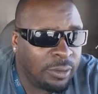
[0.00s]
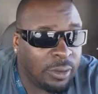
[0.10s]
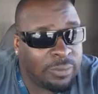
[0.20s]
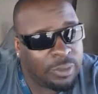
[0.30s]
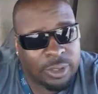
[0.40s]

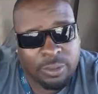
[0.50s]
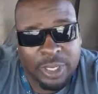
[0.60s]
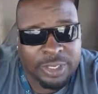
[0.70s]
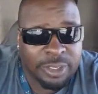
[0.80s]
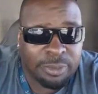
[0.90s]
well, for the
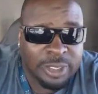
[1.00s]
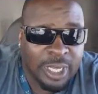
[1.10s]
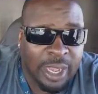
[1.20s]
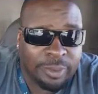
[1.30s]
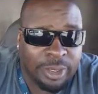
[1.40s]
duration of my
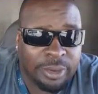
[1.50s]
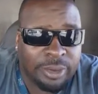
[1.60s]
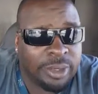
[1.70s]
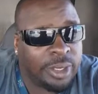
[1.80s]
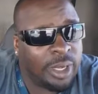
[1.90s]
time
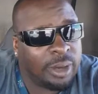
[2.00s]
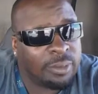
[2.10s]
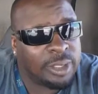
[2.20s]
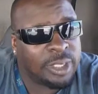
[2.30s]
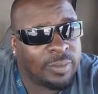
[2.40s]
here,
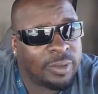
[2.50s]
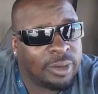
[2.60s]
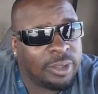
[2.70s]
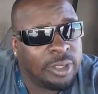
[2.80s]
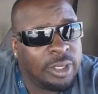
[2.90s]

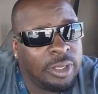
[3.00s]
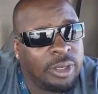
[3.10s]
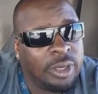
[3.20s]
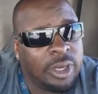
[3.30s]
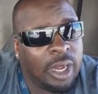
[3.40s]
whichever.
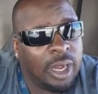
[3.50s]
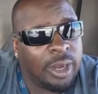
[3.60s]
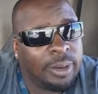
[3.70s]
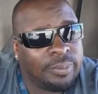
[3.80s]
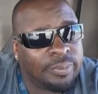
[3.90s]

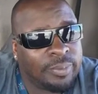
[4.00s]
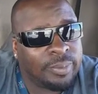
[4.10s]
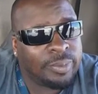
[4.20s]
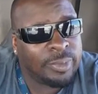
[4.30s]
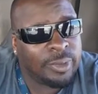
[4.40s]

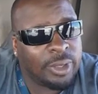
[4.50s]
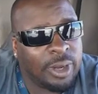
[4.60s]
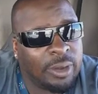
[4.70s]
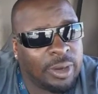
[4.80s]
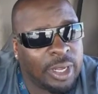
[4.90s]

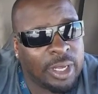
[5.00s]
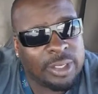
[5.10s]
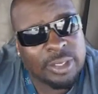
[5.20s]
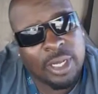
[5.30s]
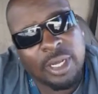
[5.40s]
You know,
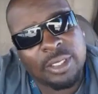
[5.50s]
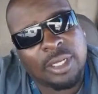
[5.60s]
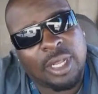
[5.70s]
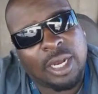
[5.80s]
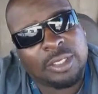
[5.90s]
there's
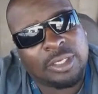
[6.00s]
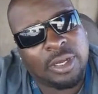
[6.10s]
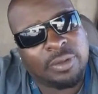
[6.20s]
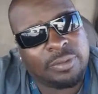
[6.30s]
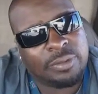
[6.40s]
a lot of
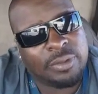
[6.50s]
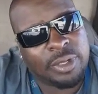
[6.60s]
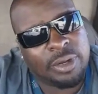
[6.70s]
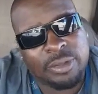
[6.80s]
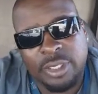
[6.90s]
stuff, you know,